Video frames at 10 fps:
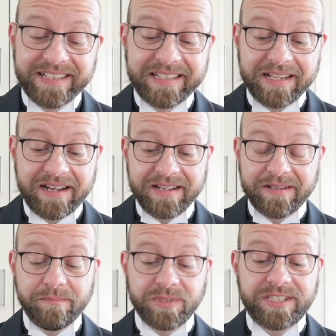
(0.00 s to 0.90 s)
and
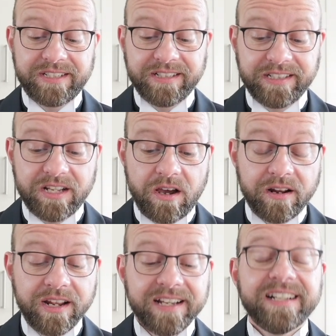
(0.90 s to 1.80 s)
I'm still
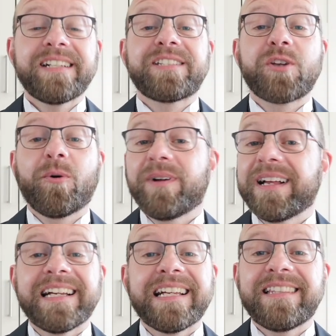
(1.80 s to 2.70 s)
not.
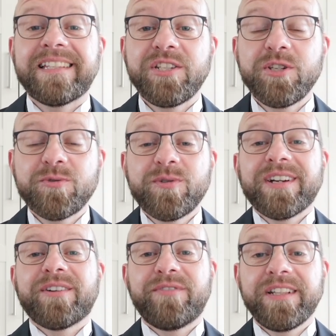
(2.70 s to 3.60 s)
So the
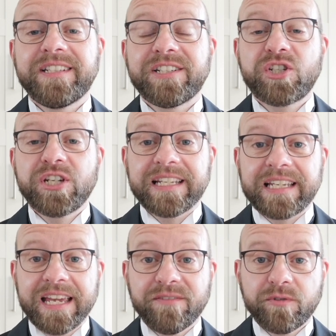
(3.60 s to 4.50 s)
new vintage
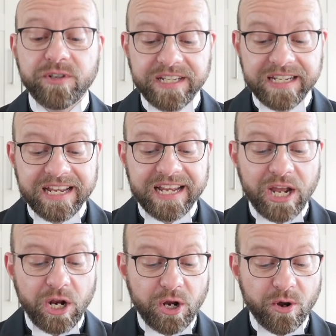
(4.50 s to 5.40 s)
k KVD
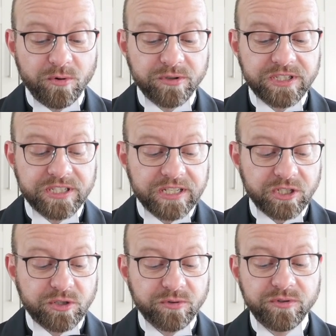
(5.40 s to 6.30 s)
goes
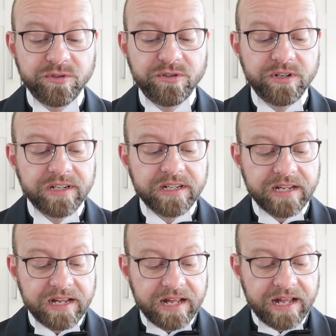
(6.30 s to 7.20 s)
to
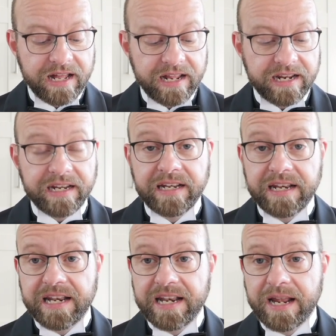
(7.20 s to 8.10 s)

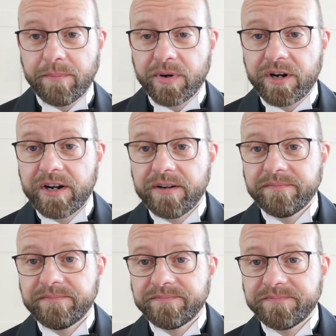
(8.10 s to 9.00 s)

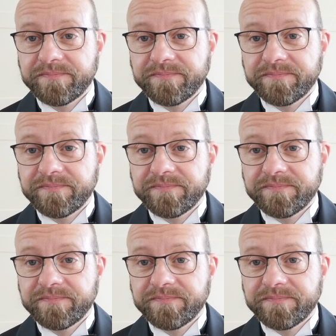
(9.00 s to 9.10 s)
number